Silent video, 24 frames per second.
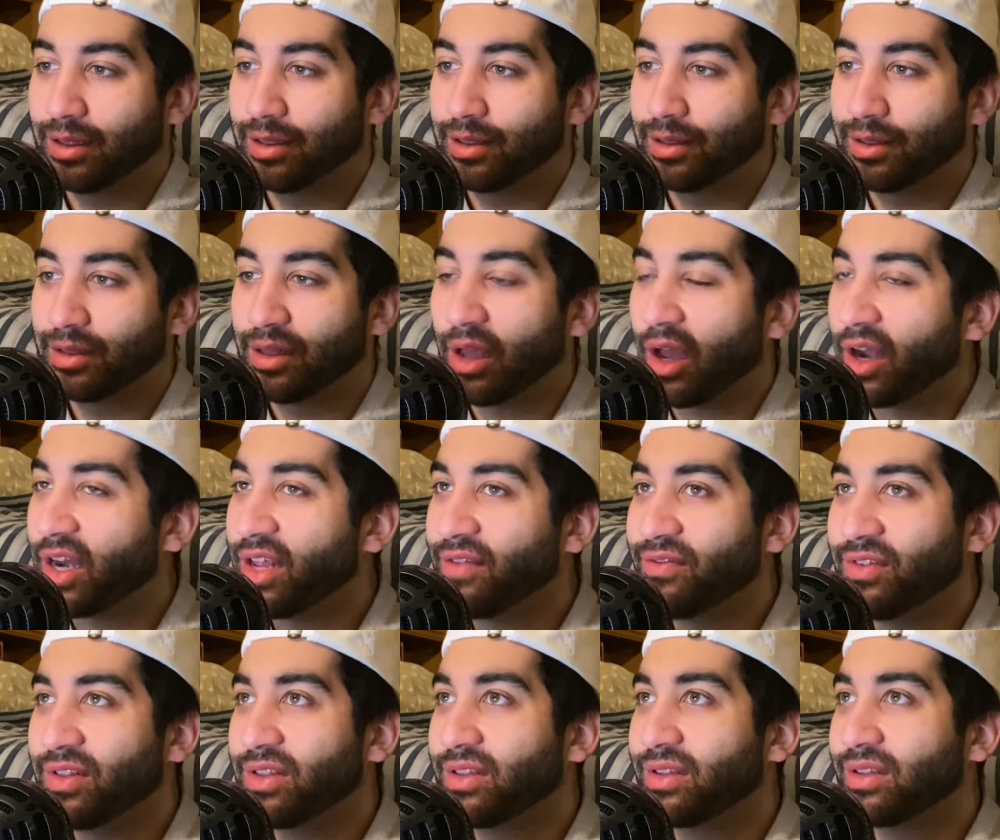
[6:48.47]
not
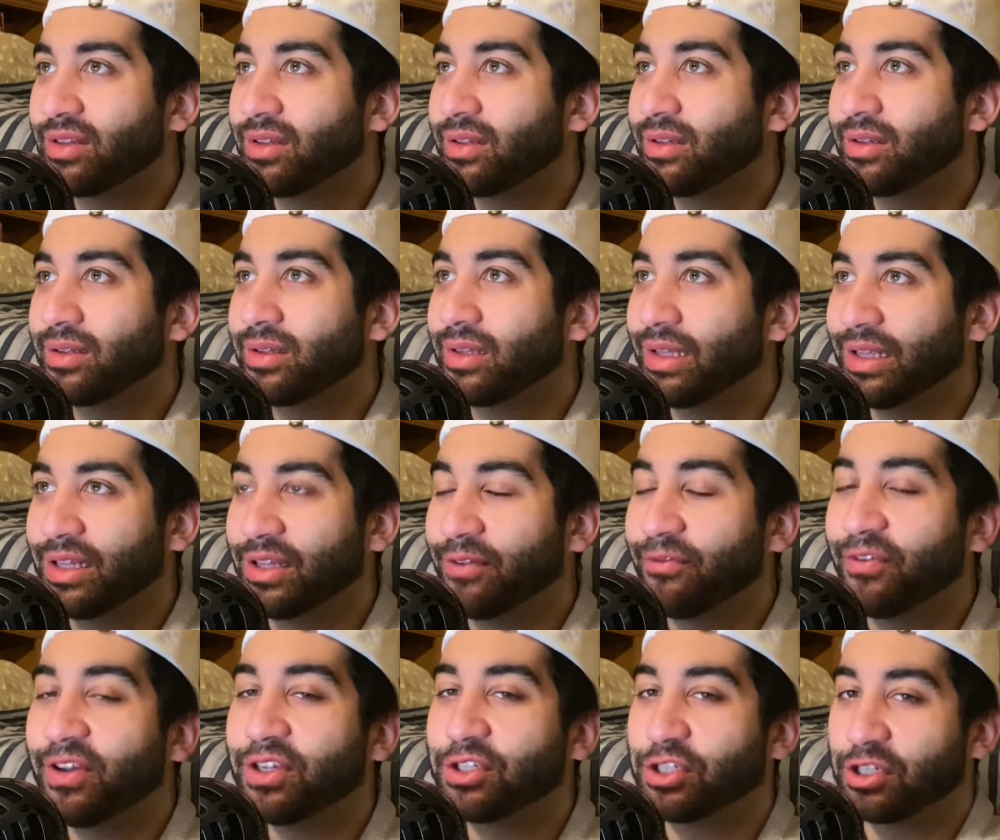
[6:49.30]
even the
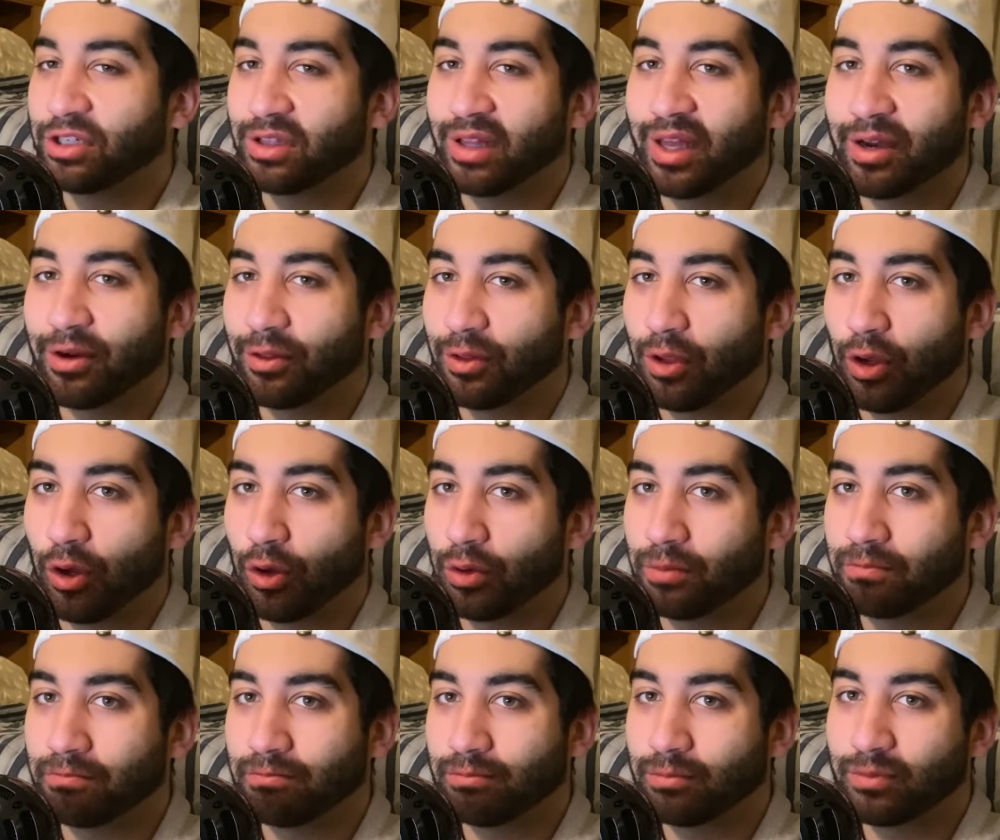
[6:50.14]
division, let
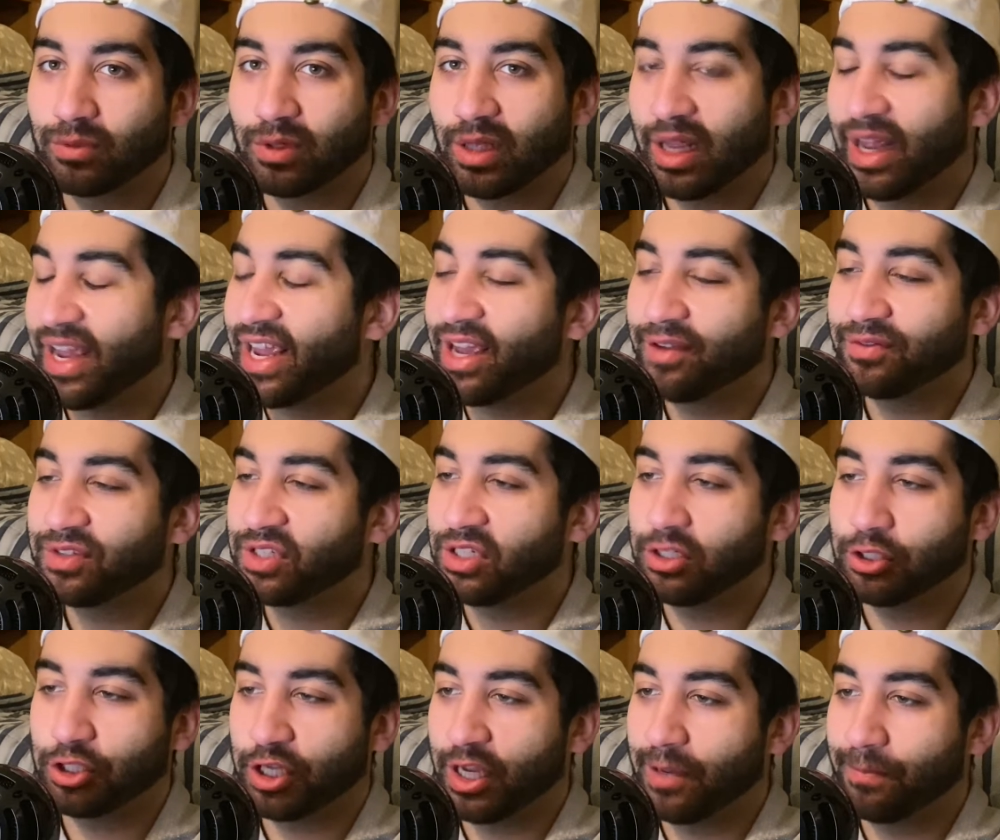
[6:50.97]
alone AFC
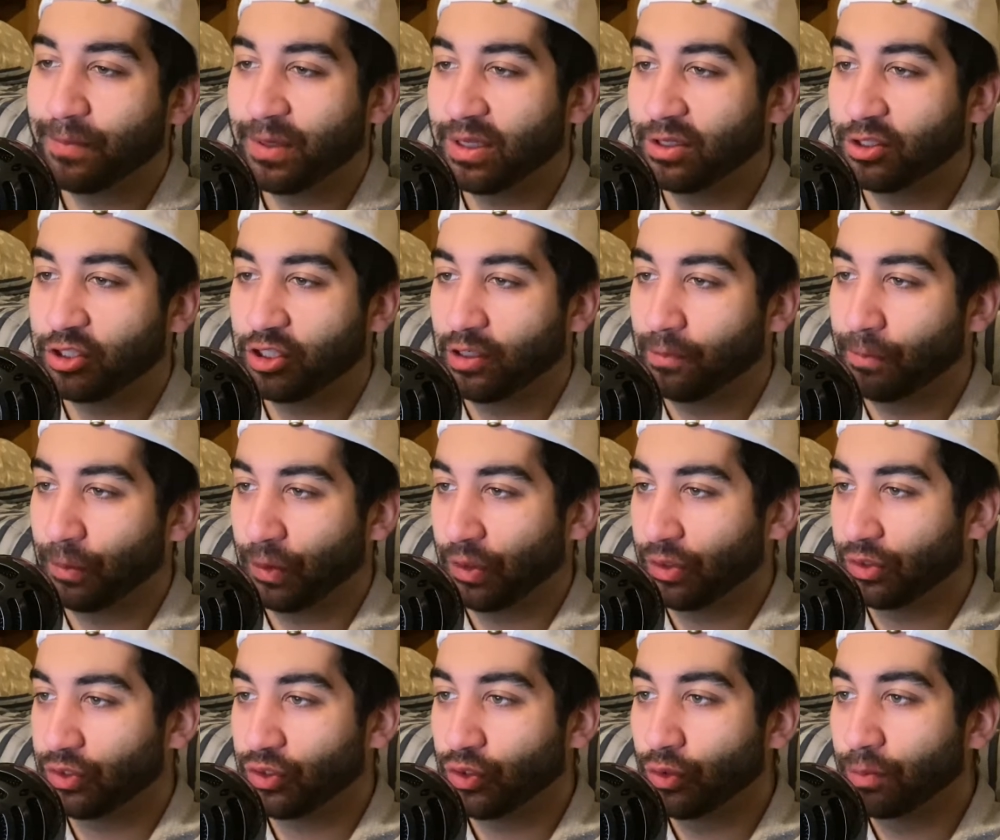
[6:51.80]
Championship or
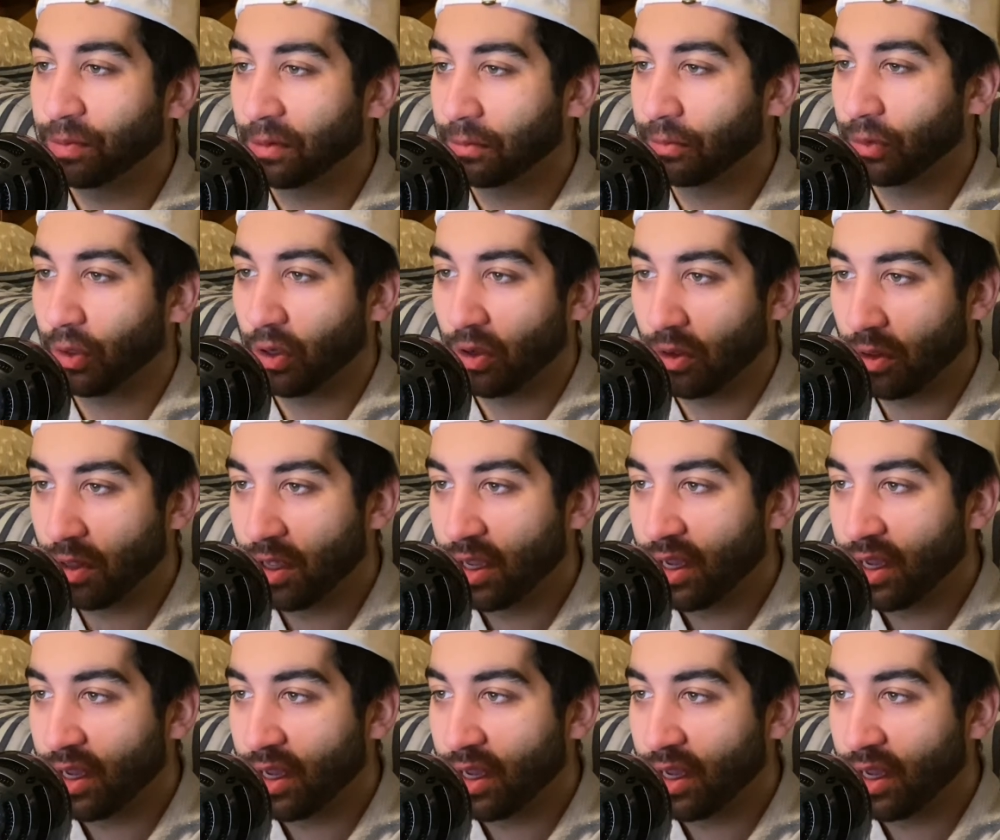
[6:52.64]
a Super Bowl,